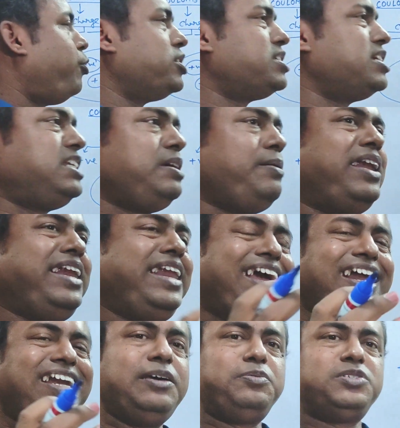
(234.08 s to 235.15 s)
positive and
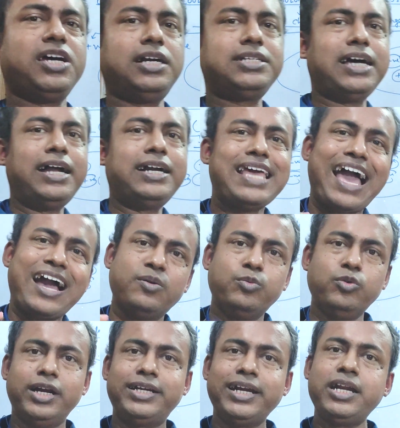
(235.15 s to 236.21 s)
negative charge are
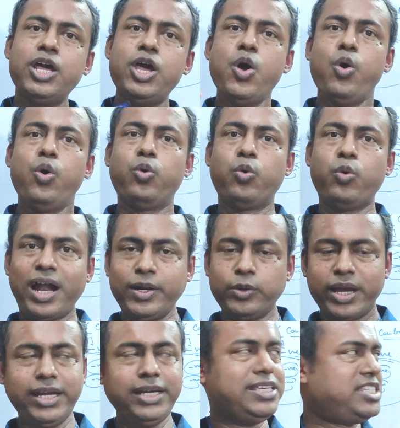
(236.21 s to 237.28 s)
accumulated
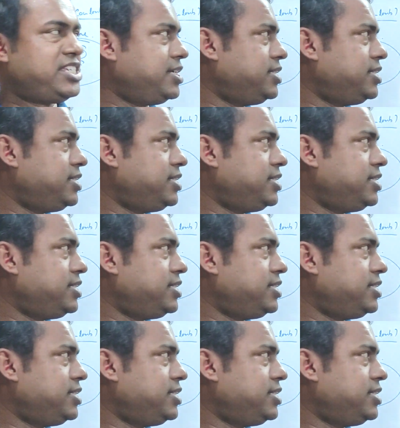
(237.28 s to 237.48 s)
wide each